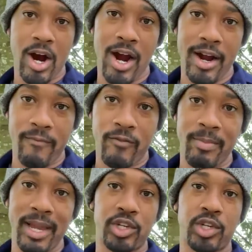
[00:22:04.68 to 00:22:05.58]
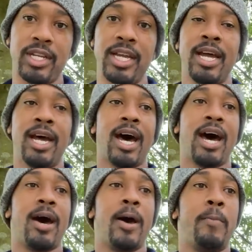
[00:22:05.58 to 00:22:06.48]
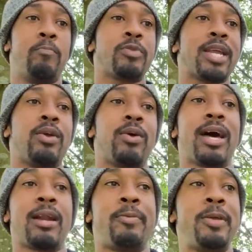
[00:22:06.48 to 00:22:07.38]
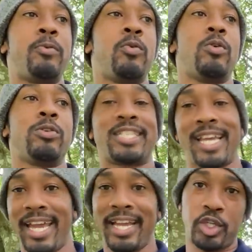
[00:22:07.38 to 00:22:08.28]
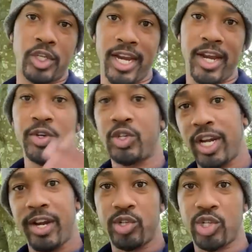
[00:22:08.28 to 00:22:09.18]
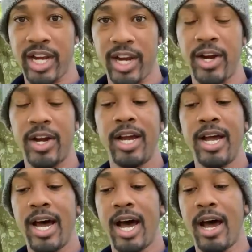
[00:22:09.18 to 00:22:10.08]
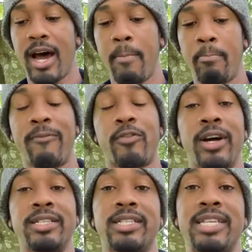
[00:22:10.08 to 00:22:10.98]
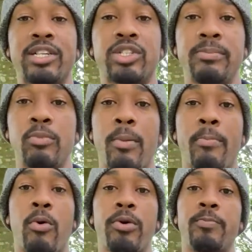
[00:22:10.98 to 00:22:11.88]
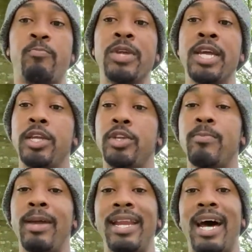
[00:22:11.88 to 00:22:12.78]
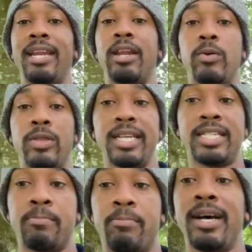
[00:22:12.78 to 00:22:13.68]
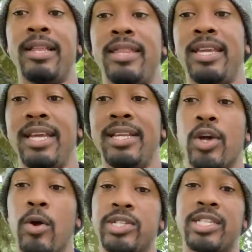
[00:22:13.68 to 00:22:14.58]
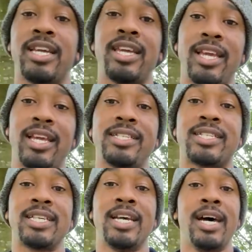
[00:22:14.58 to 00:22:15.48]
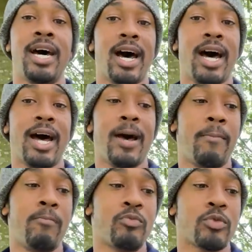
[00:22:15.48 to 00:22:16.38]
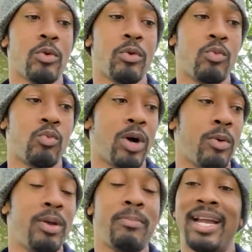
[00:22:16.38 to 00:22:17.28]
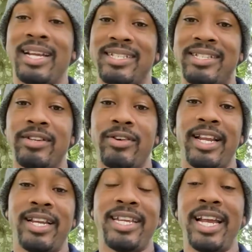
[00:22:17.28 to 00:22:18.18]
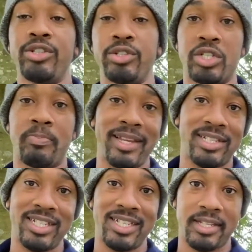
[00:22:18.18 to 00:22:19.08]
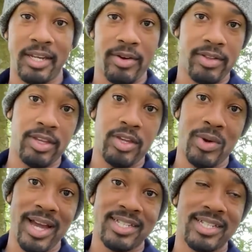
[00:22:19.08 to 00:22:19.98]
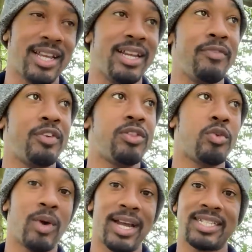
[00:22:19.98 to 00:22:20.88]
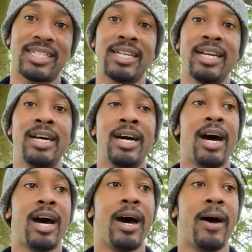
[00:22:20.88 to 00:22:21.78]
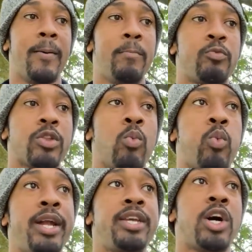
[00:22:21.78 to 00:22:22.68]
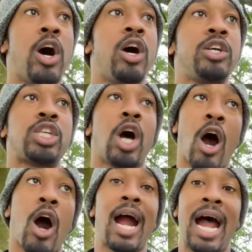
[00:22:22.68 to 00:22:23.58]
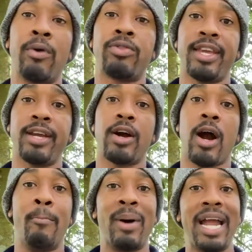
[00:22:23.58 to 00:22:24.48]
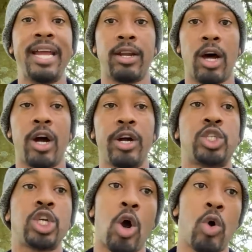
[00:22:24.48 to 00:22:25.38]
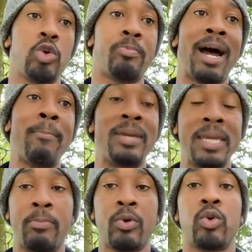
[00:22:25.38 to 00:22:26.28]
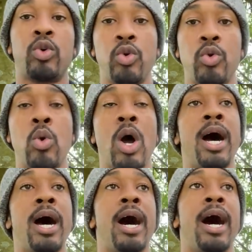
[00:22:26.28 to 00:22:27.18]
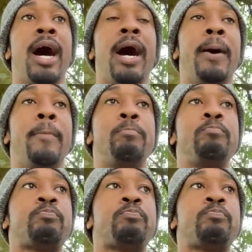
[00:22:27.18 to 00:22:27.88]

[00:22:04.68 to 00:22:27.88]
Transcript: our information. Um, I know a lot of people will say share, share, share. Um, but for us, it's actually more important. You may not know this, but the TOSA is um, what we might consider an endangered species here in the U.S. and even in the West. Um, what dogs are out there are by and large owned by people who um,